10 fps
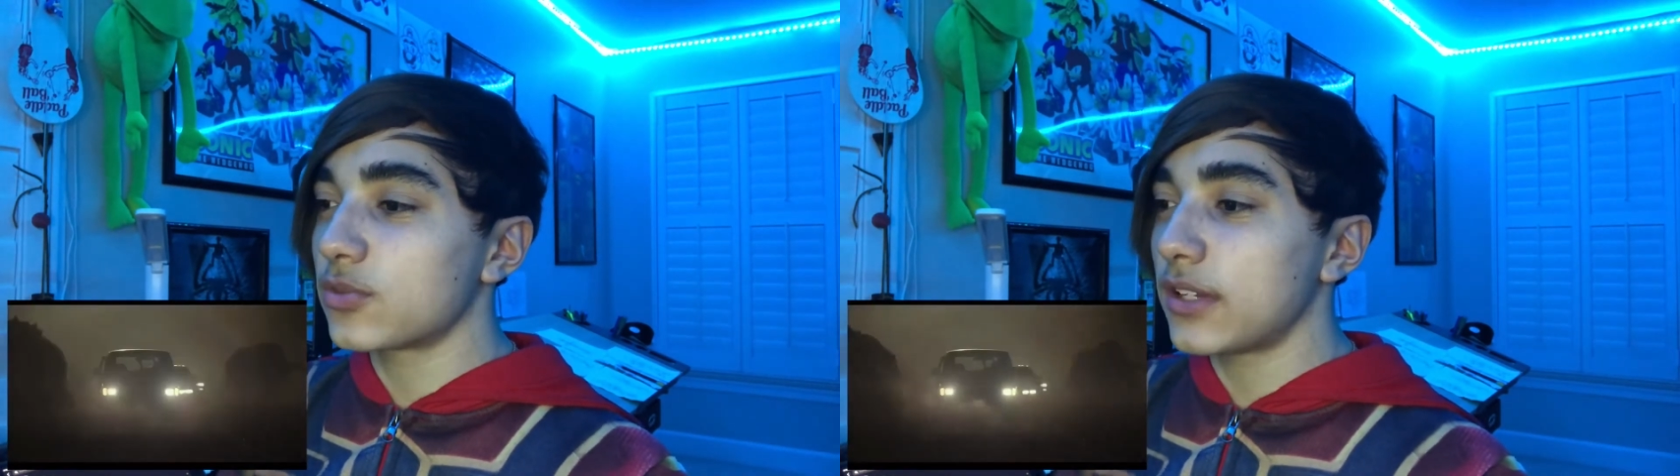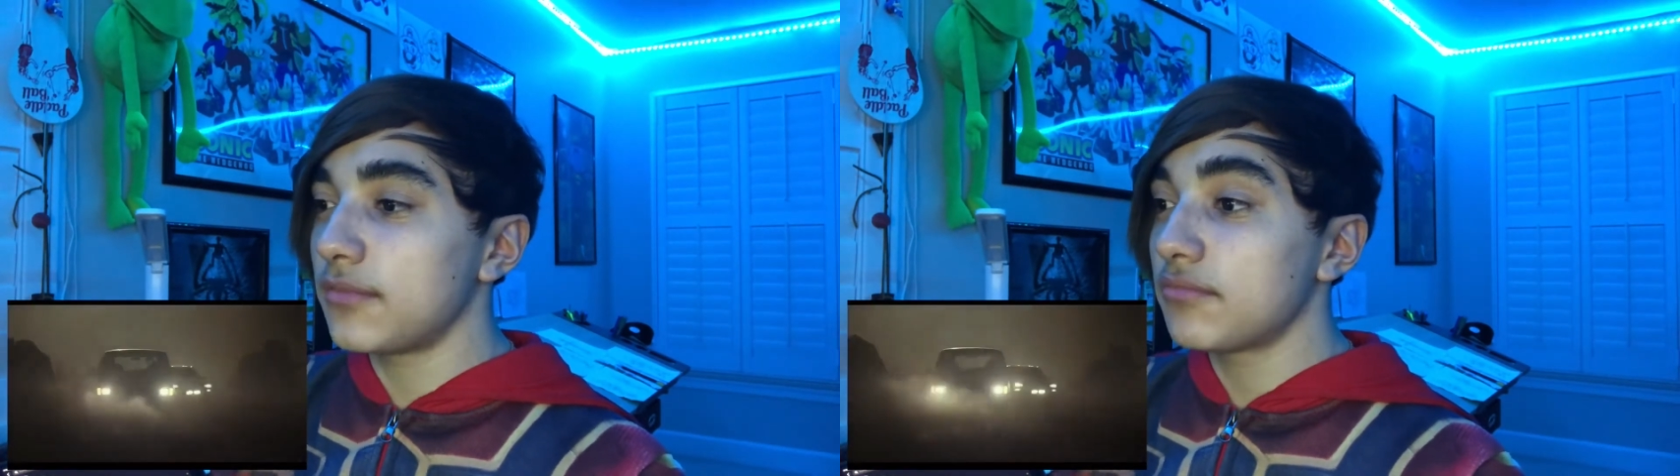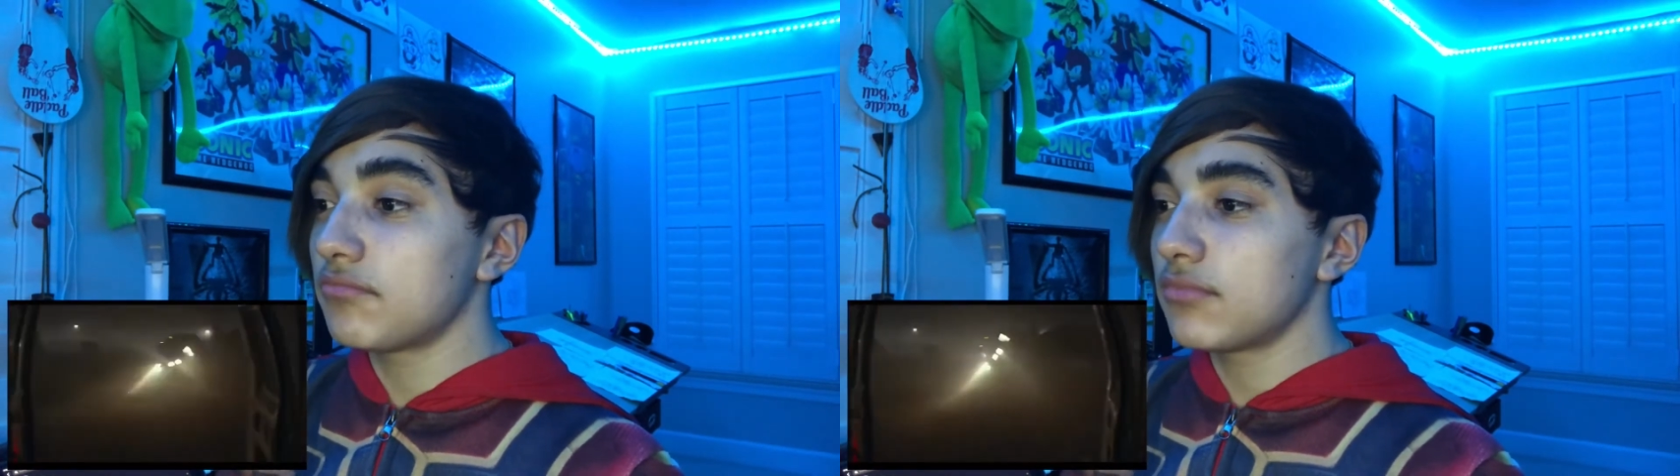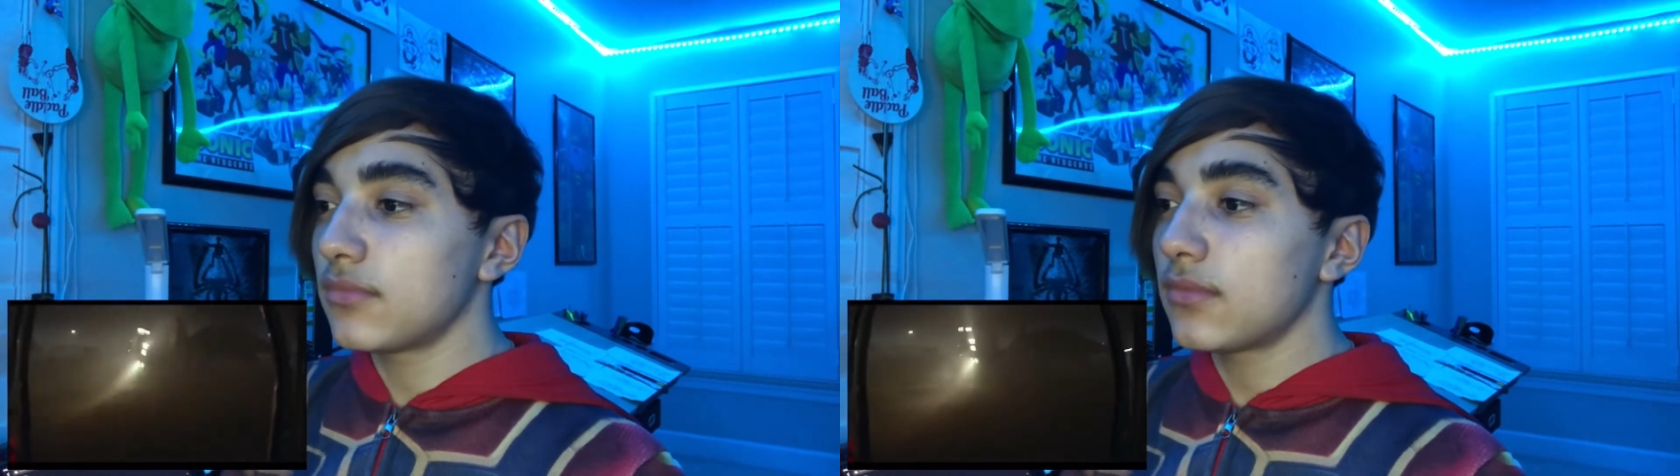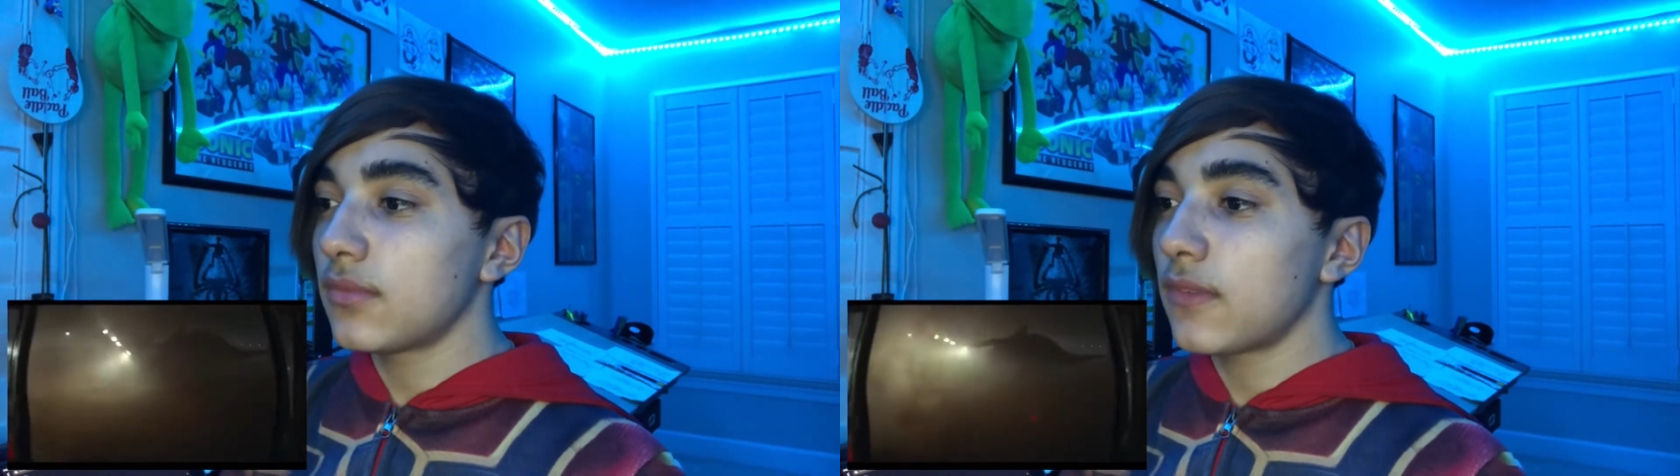but...
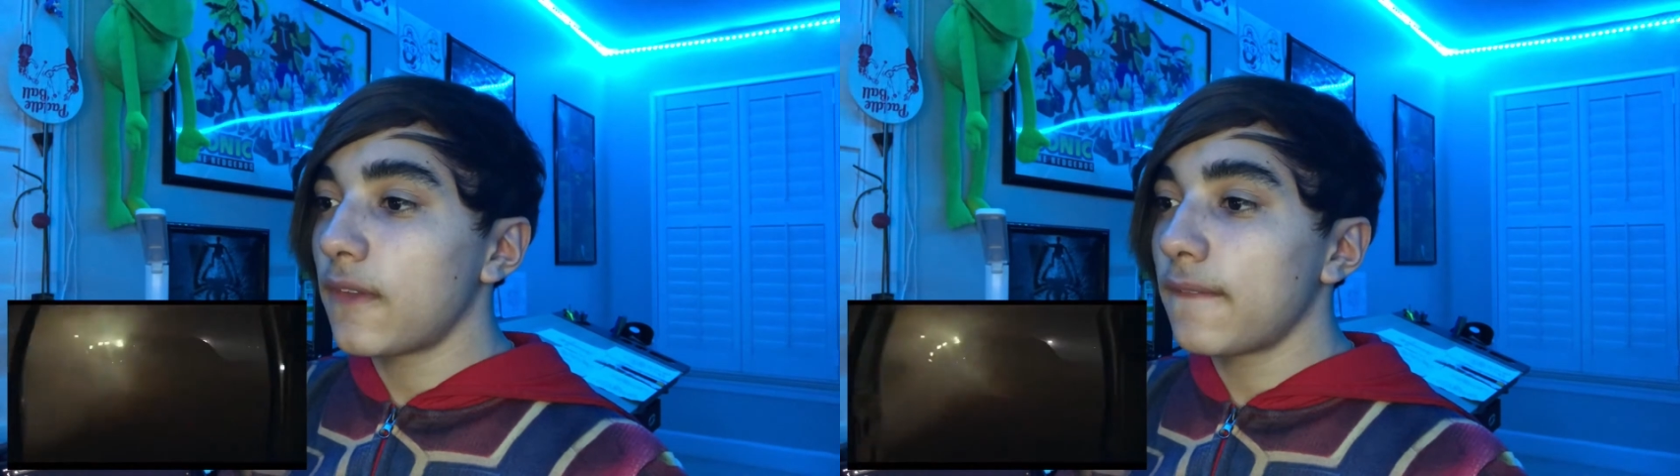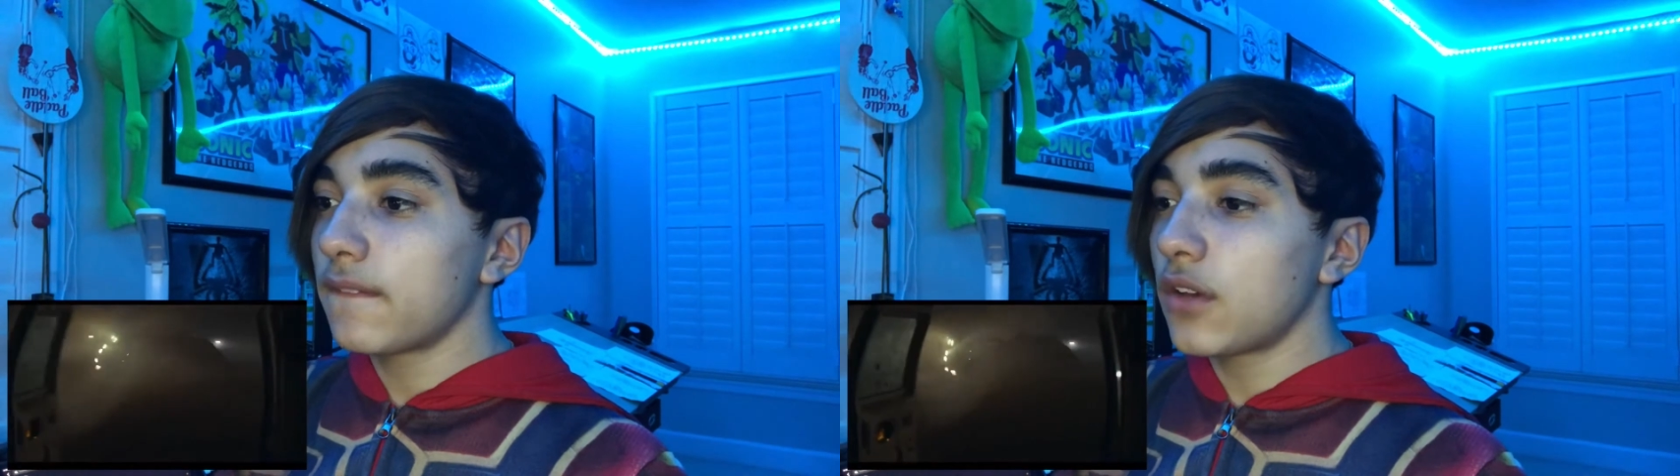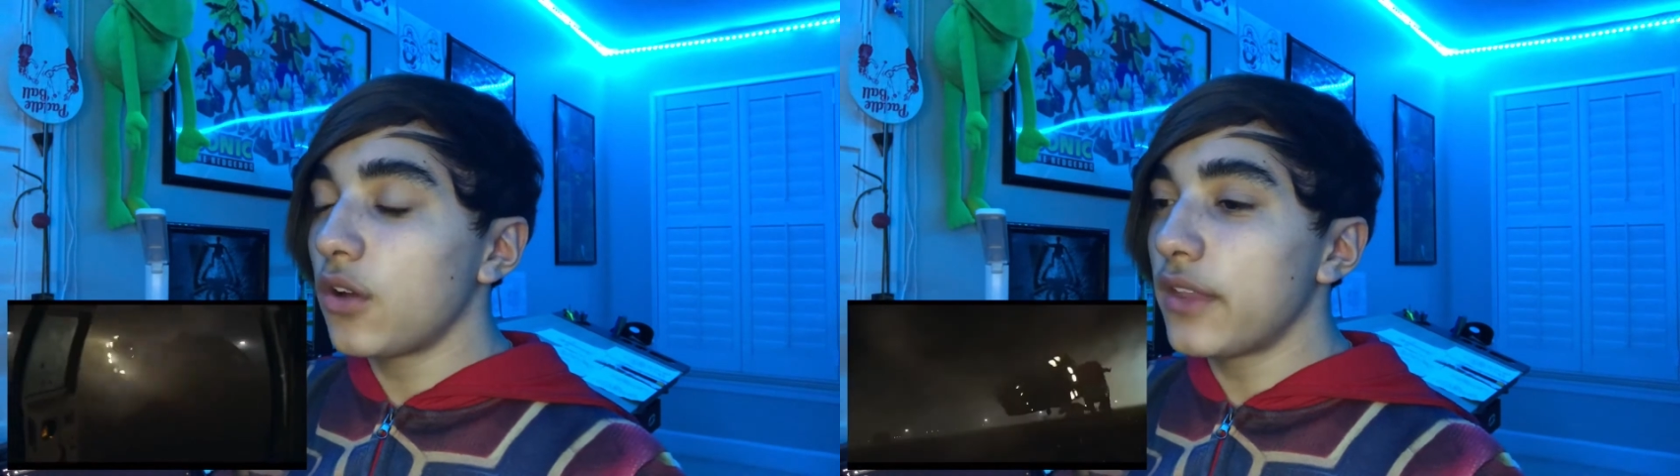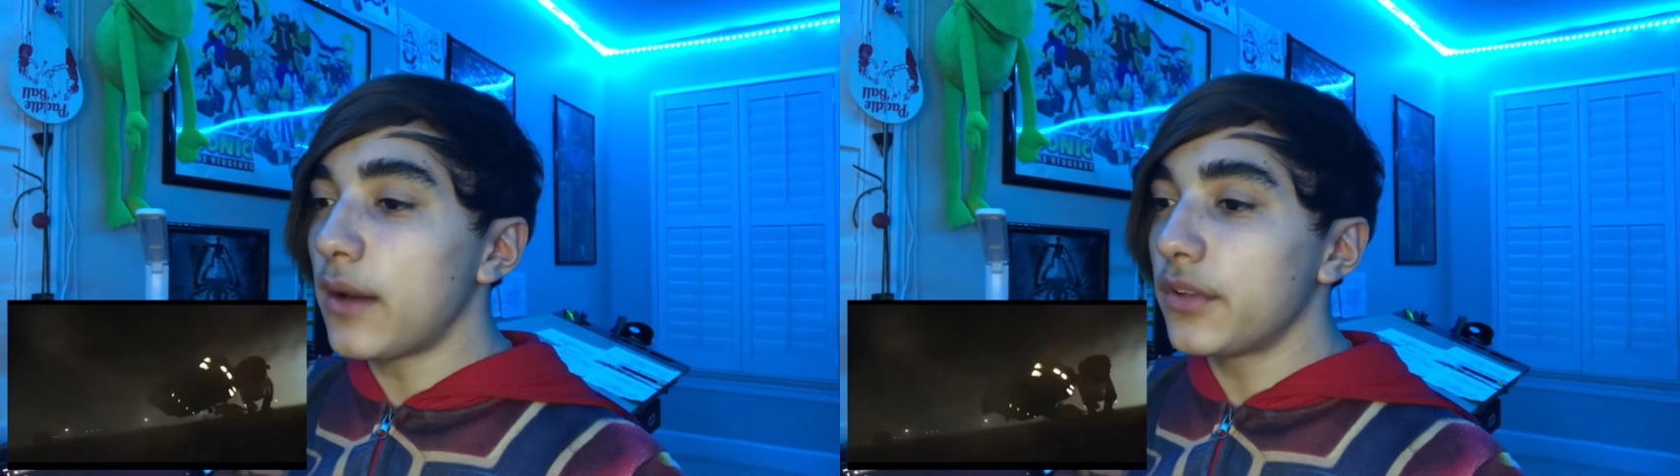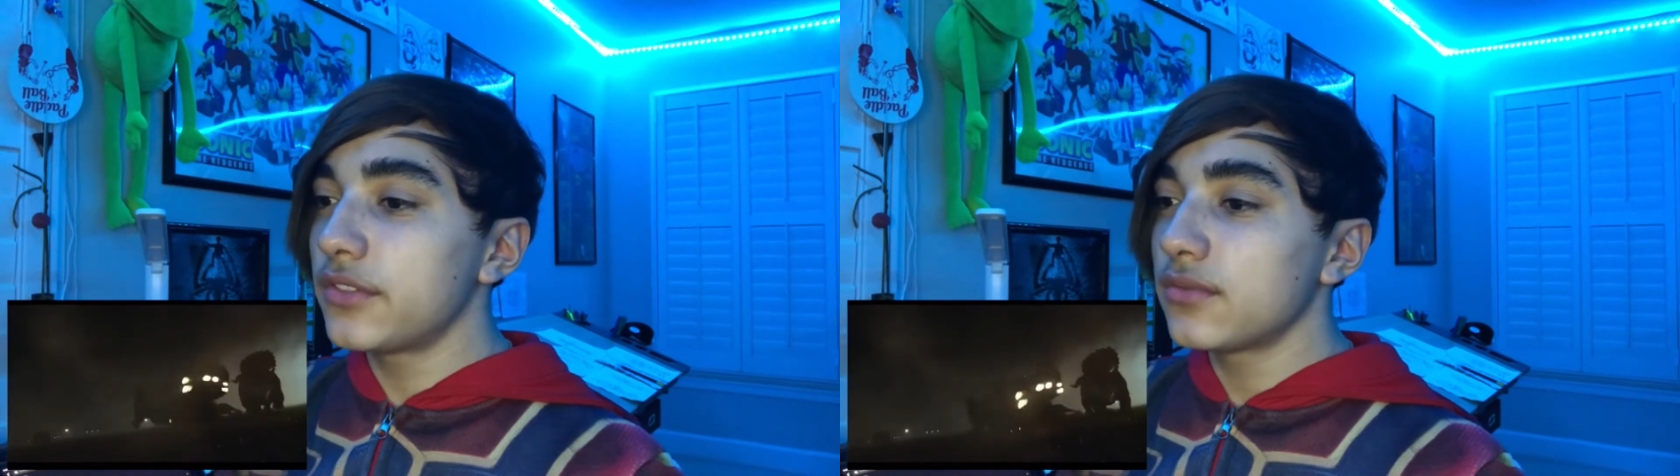Oh, that
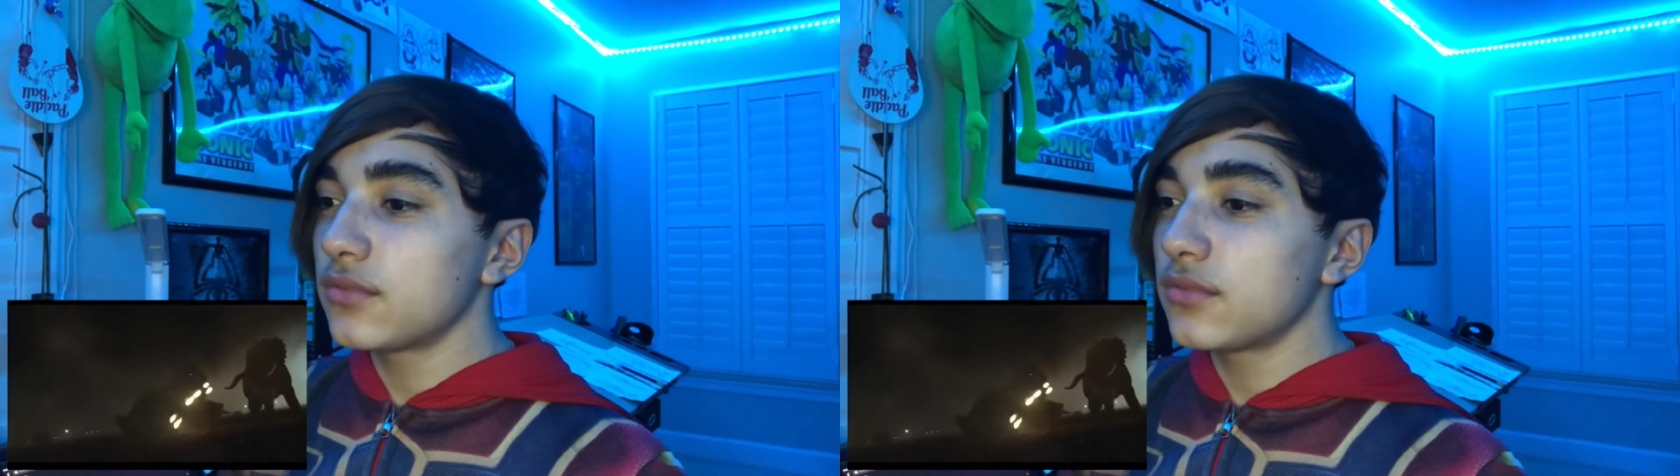was...